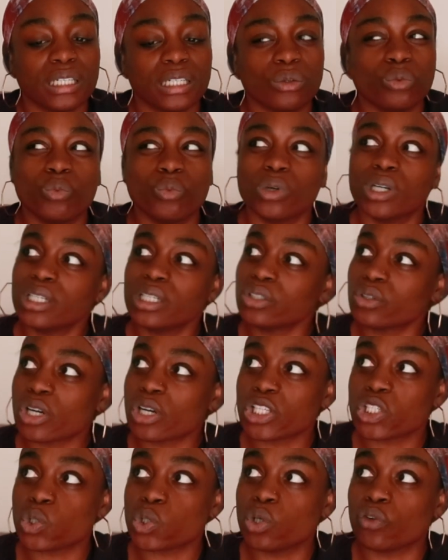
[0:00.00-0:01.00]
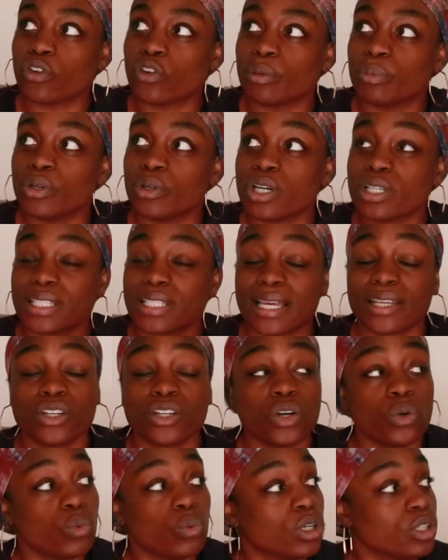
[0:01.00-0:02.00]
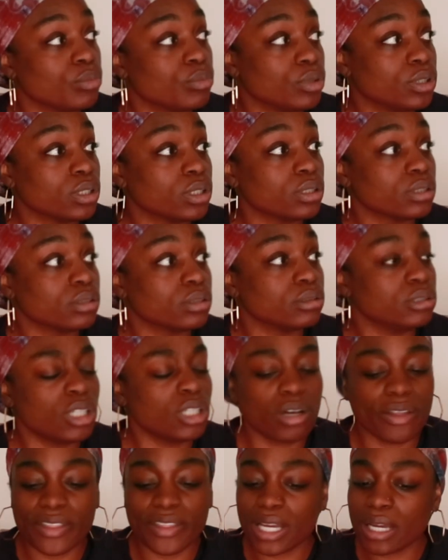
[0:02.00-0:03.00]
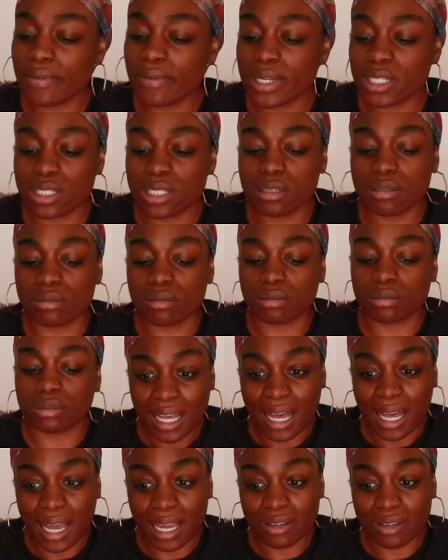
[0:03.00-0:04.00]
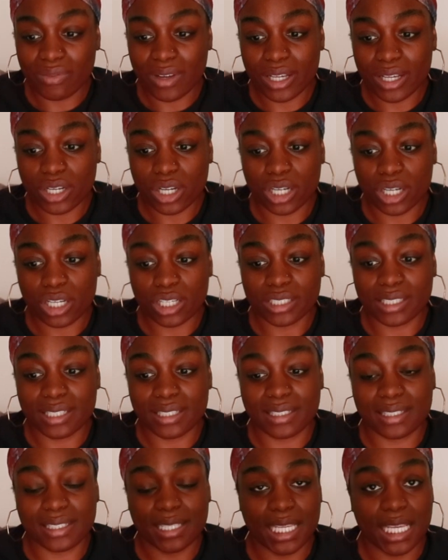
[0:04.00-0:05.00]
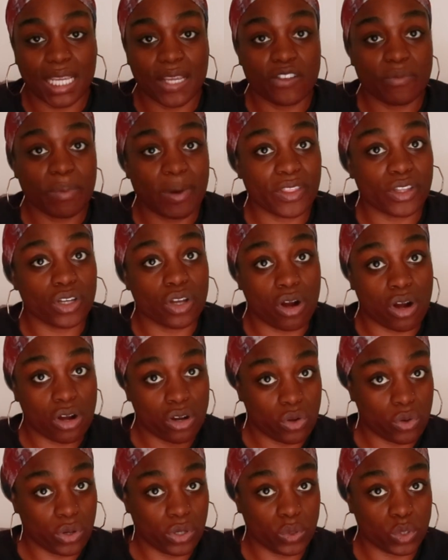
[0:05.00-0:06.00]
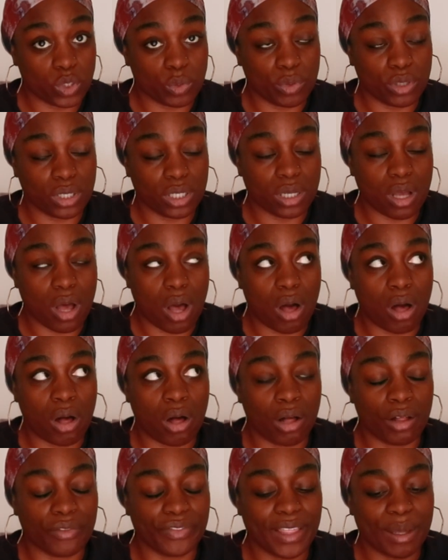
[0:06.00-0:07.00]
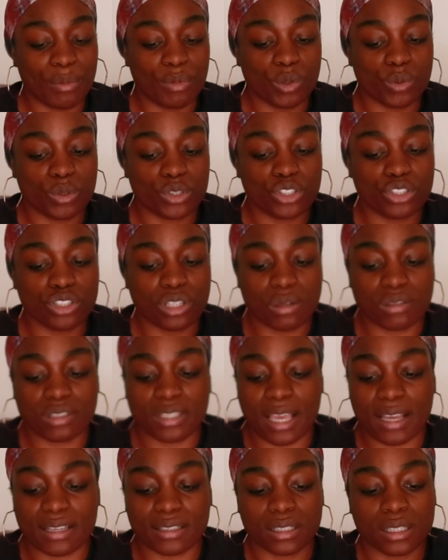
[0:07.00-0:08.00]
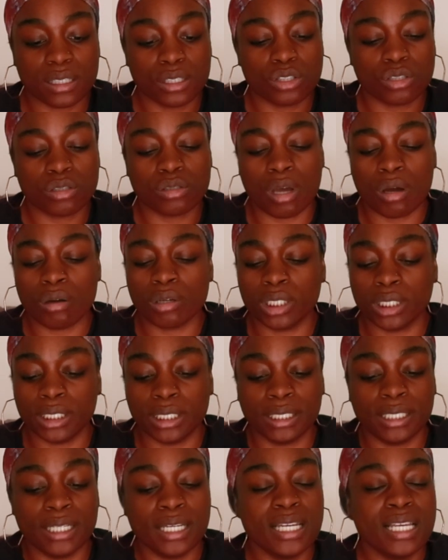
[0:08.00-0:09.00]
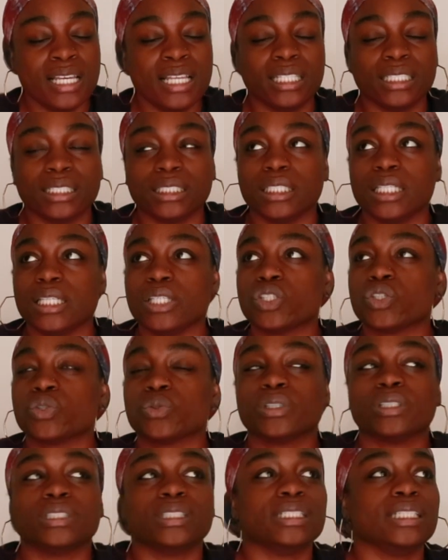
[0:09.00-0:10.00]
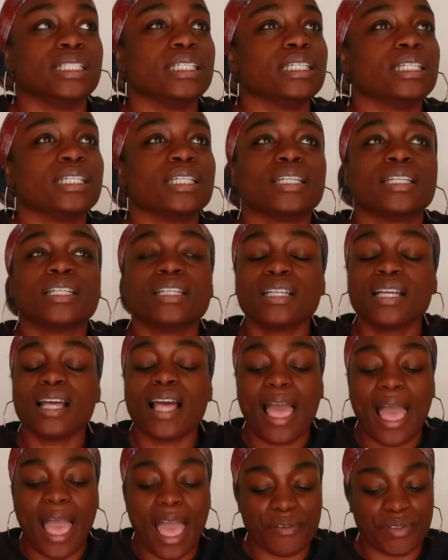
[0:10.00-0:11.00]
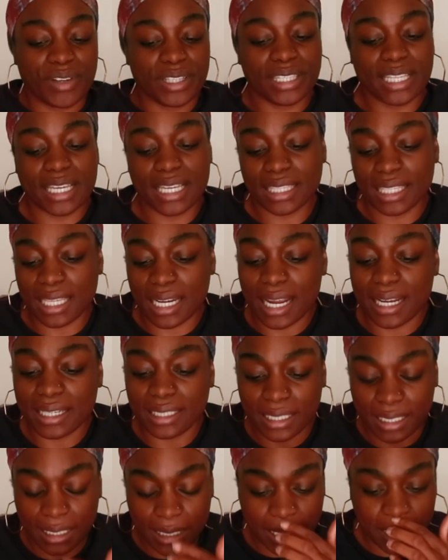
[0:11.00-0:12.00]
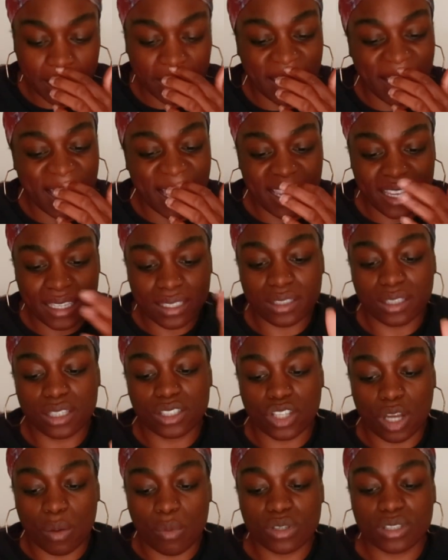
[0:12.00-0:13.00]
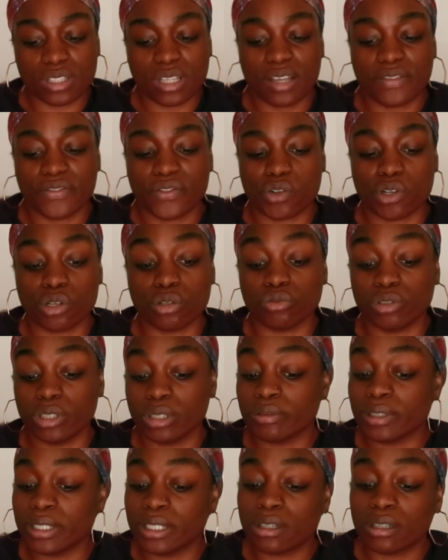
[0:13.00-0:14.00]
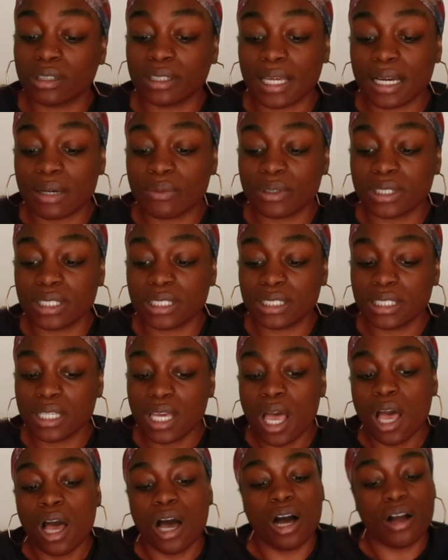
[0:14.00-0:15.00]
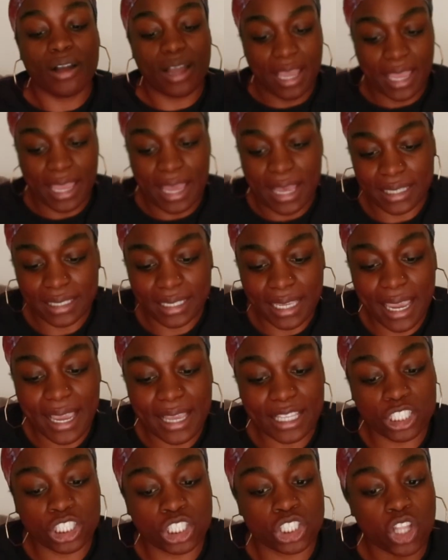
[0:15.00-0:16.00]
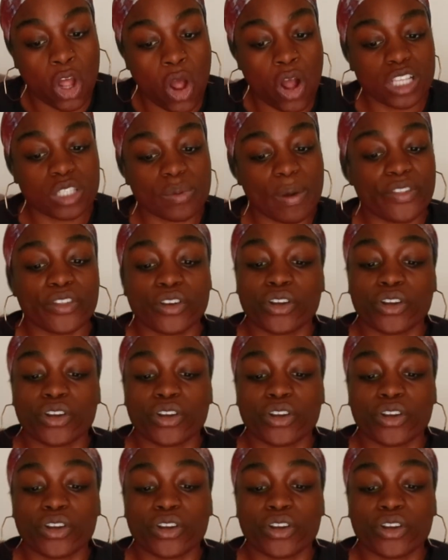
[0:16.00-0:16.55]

1 or 2 of her books. I know 1 book. No, I think I read 2. I read her Deceived by the Gargoyles book. Oh, that book was so sexy, so good. Literally everything that I needed. It's almost time for a reread on that one. Okay, yes. And Stalked by the